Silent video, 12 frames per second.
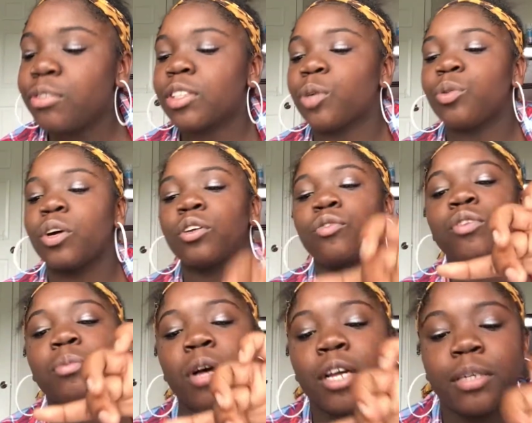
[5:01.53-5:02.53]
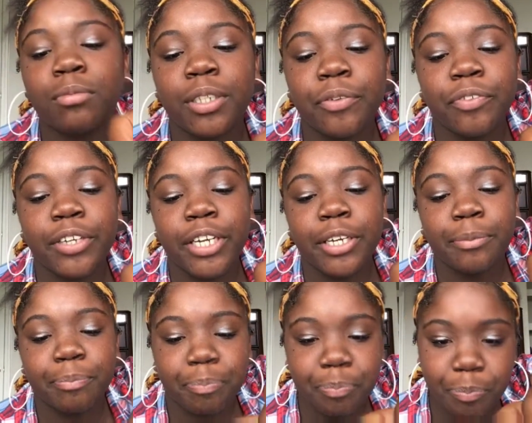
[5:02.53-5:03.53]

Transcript: oh, we'll go to football games and everything.